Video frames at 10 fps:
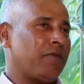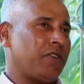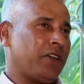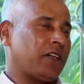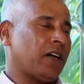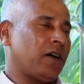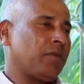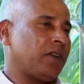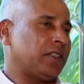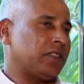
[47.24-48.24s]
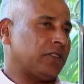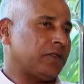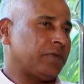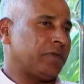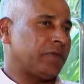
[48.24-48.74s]
I'm very calm and uh,
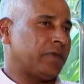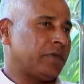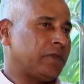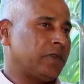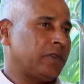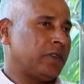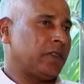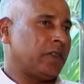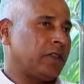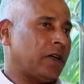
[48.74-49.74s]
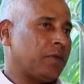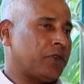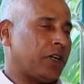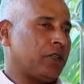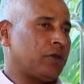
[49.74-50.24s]
I'm
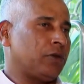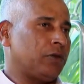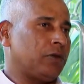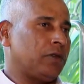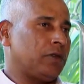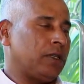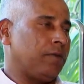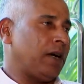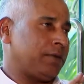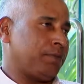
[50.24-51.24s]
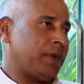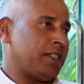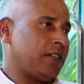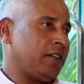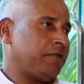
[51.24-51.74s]
trying to live by
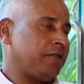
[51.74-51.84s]
myself.